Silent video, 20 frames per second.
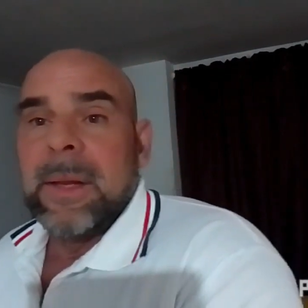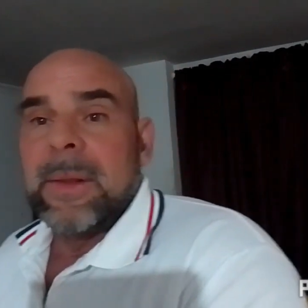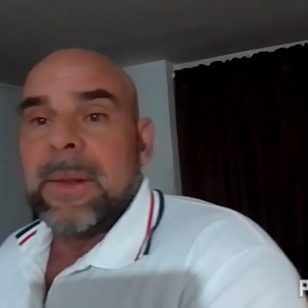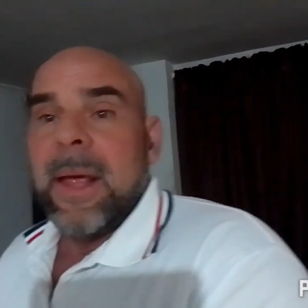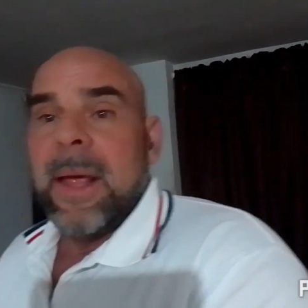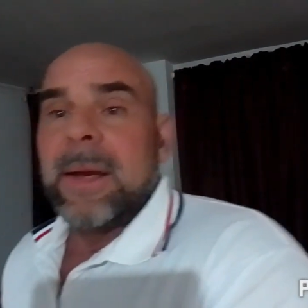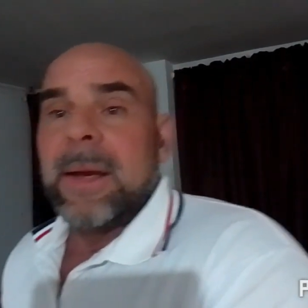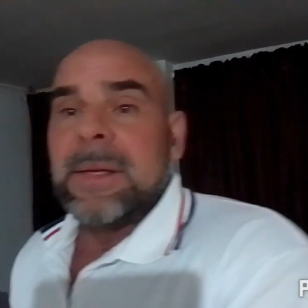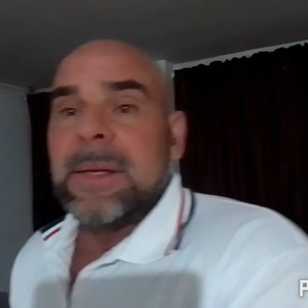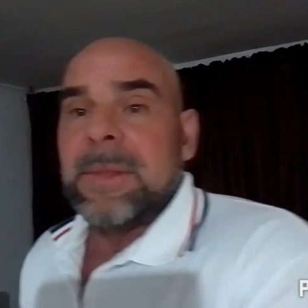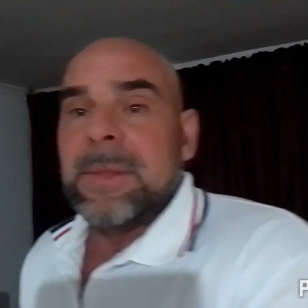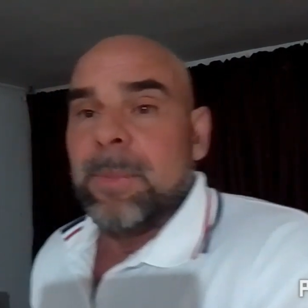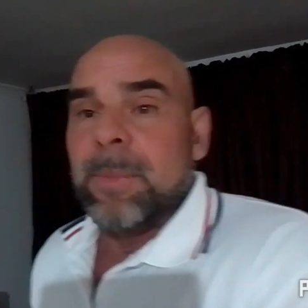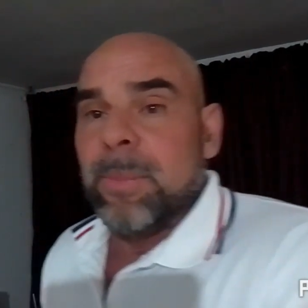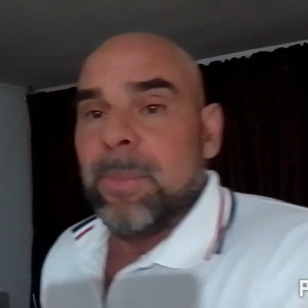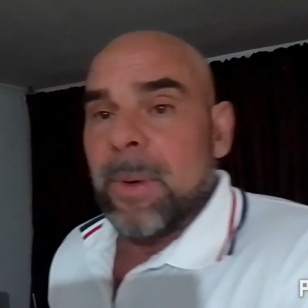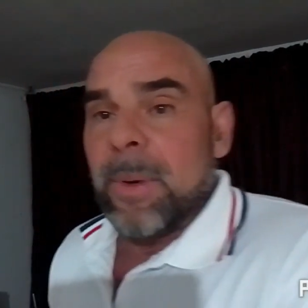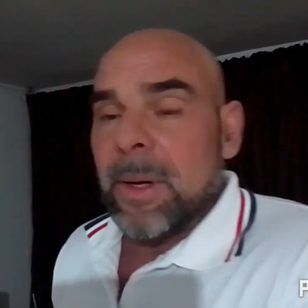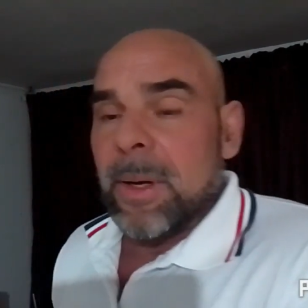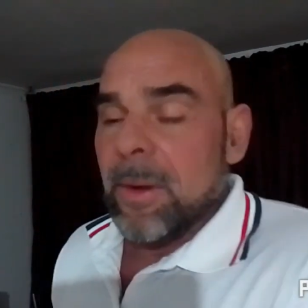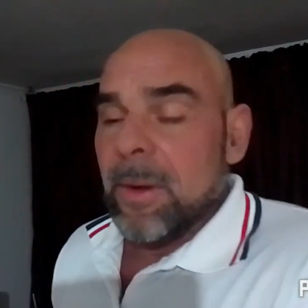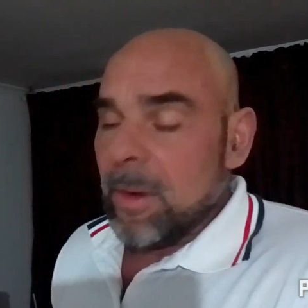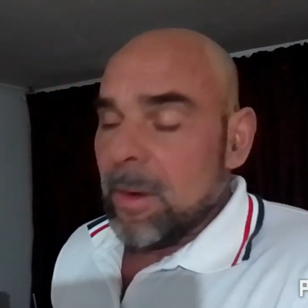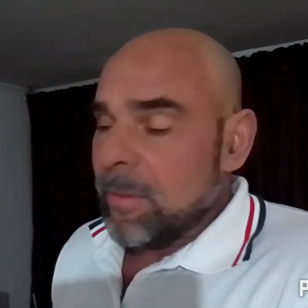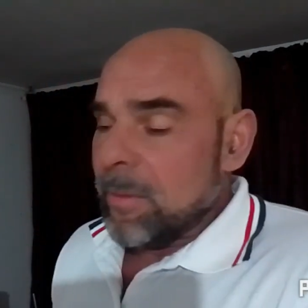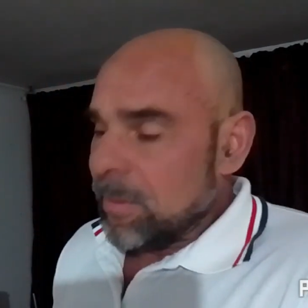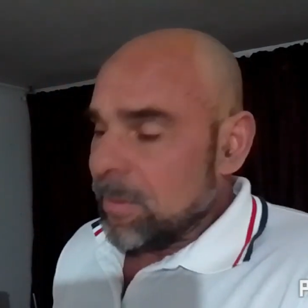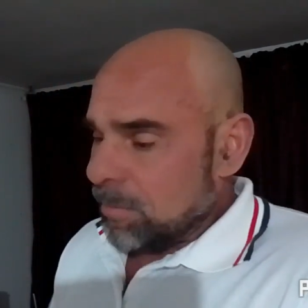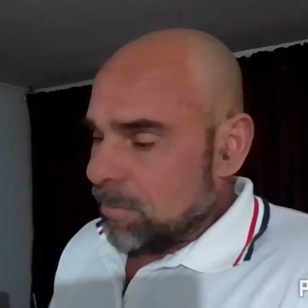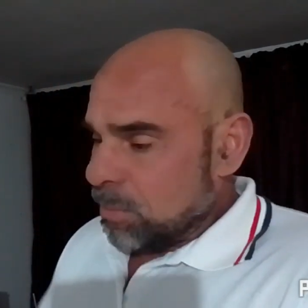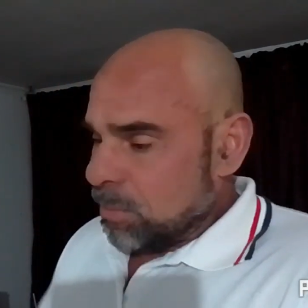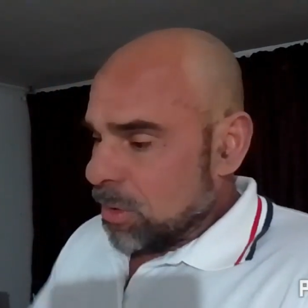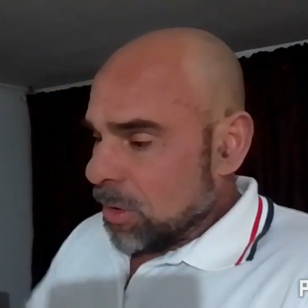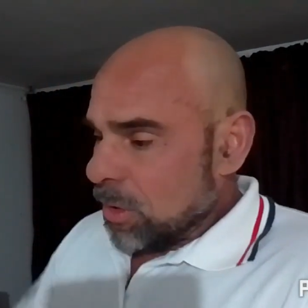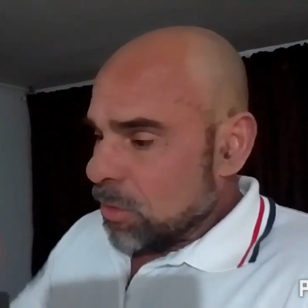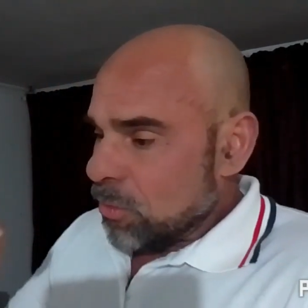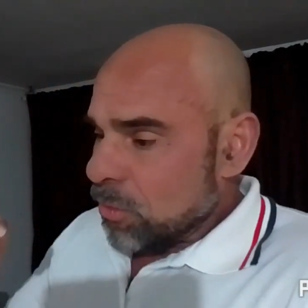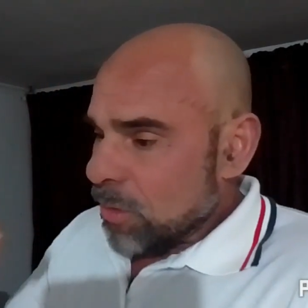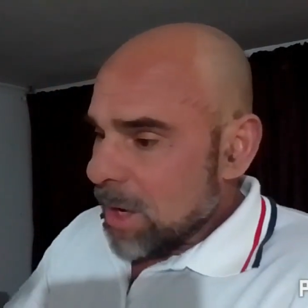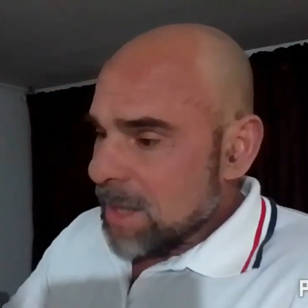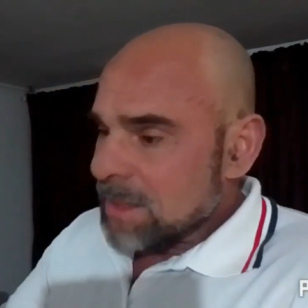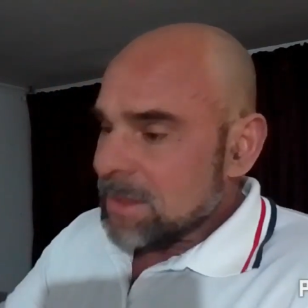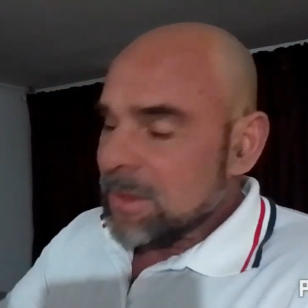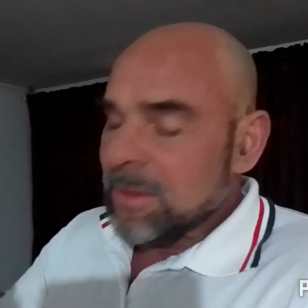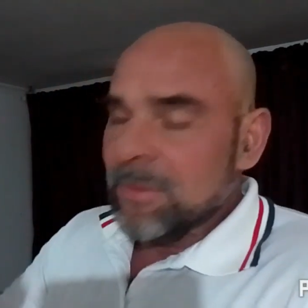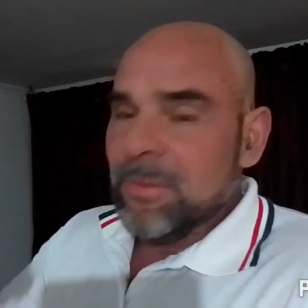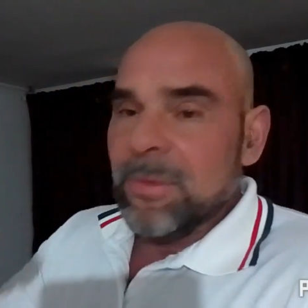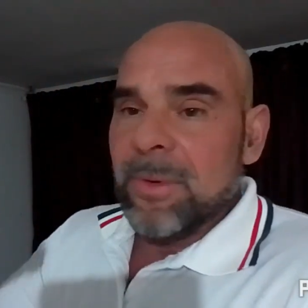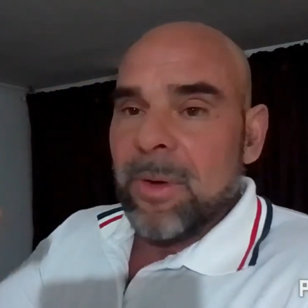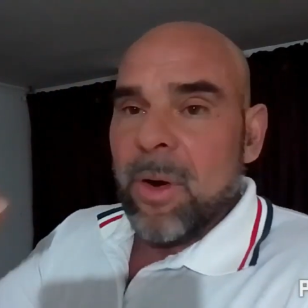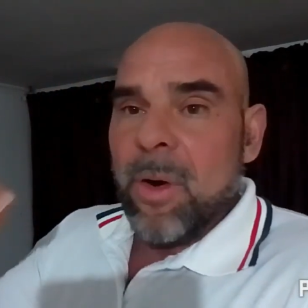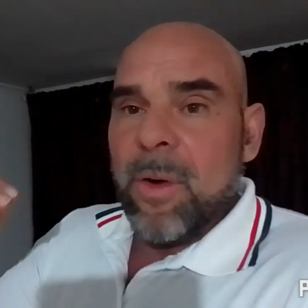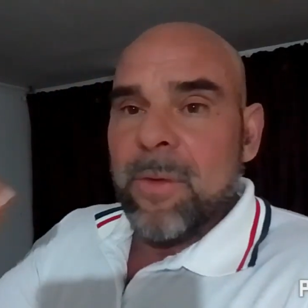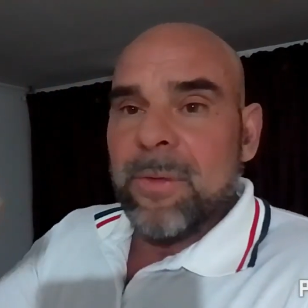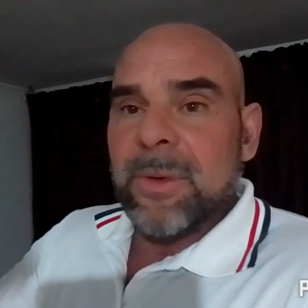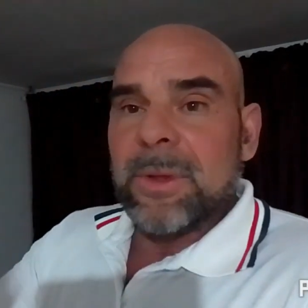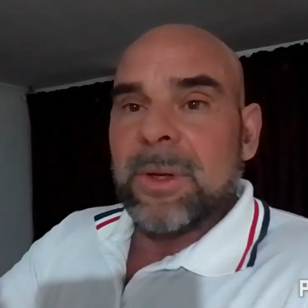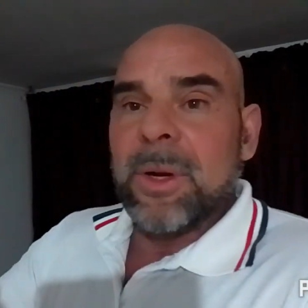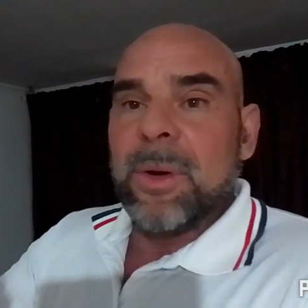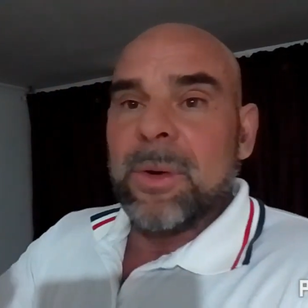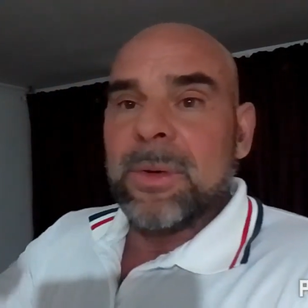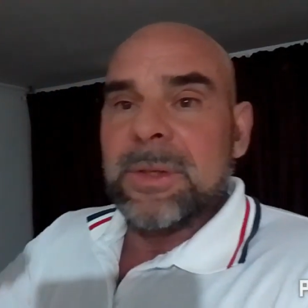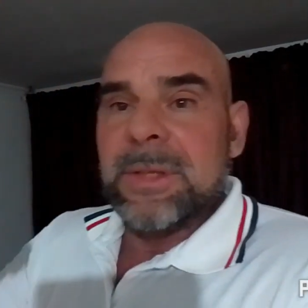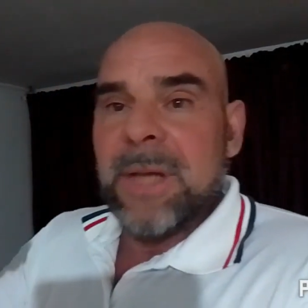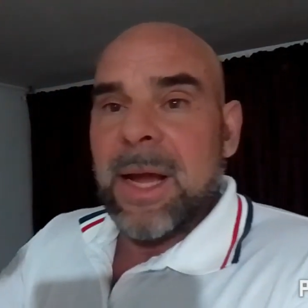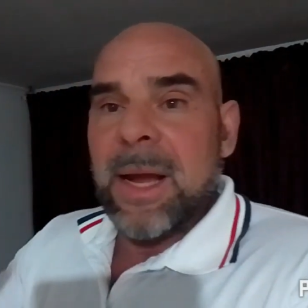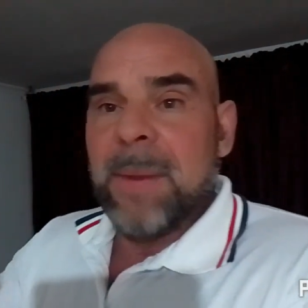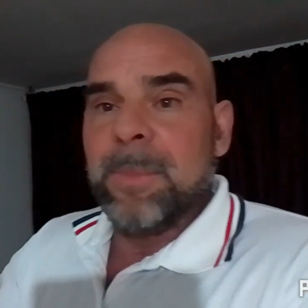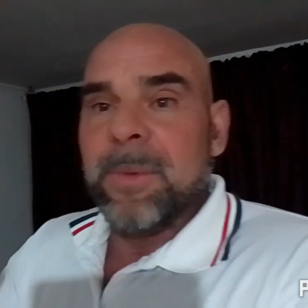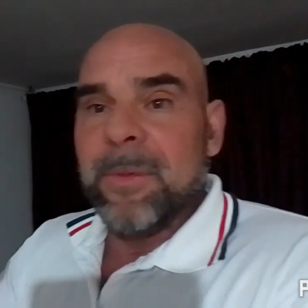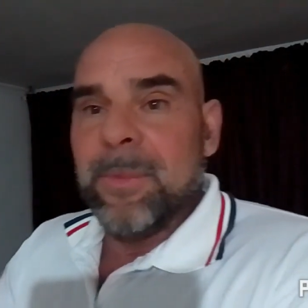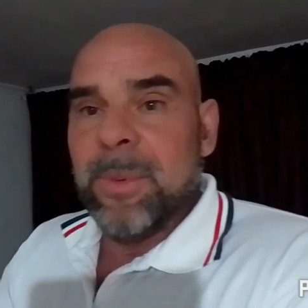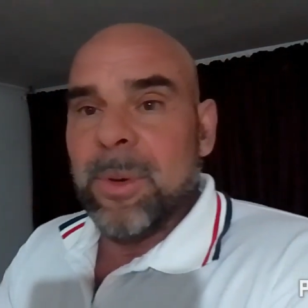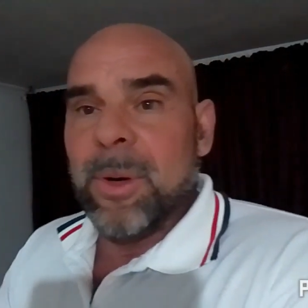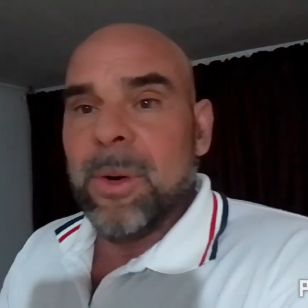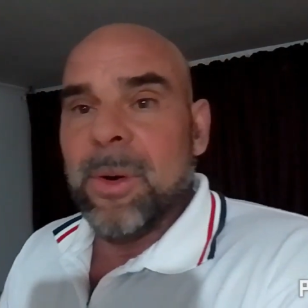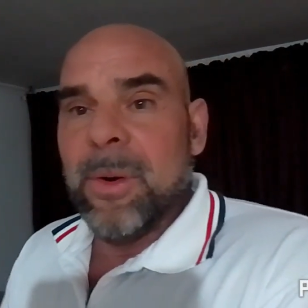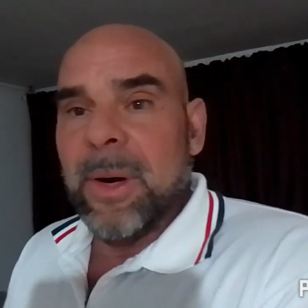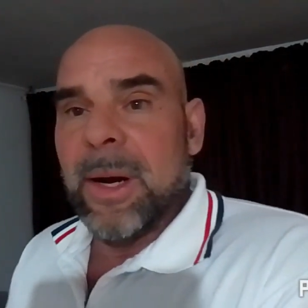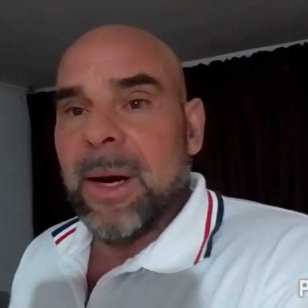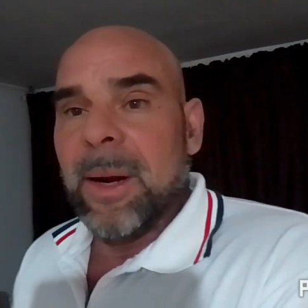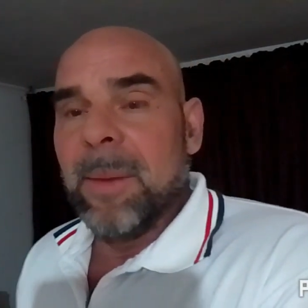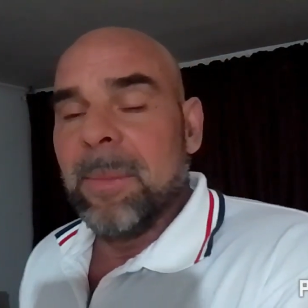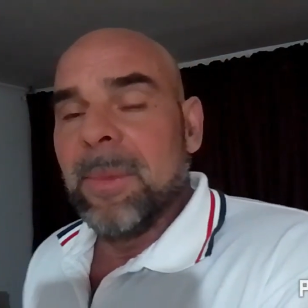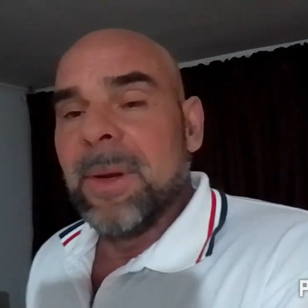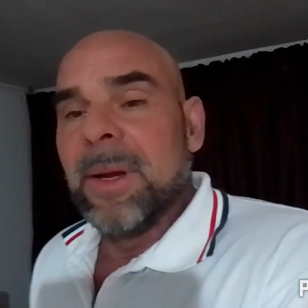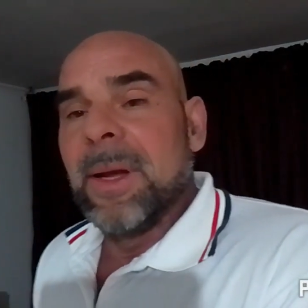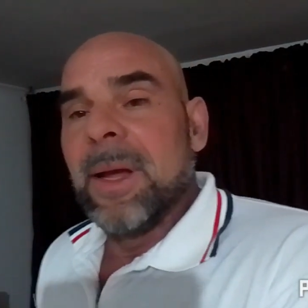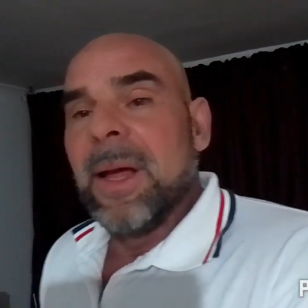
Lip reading: that is a progressive overload type of program